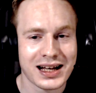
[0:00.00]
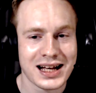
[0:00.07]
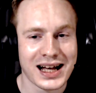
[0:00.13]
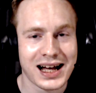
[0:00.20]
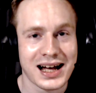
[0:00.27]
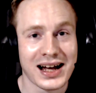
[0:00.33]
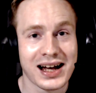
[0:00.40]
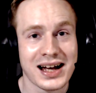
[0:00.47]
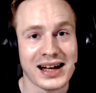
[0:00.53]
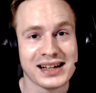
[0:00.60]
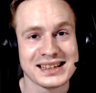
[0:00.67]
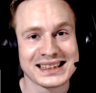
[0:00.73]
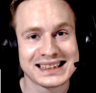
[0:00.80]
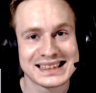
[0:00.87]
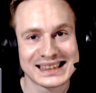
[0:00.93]
are
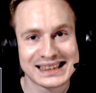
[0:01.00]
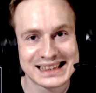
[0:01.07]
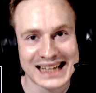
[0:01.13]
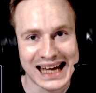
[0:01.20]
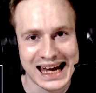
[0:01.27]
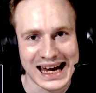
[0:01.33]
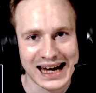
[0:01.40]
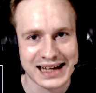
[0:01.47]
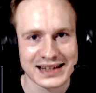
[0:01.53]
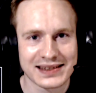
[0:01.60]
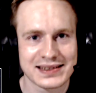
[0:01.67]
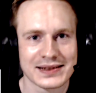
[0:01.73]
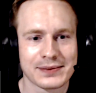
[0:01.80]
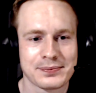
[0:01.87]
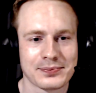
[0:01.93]

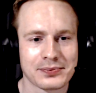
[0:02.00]
stacked.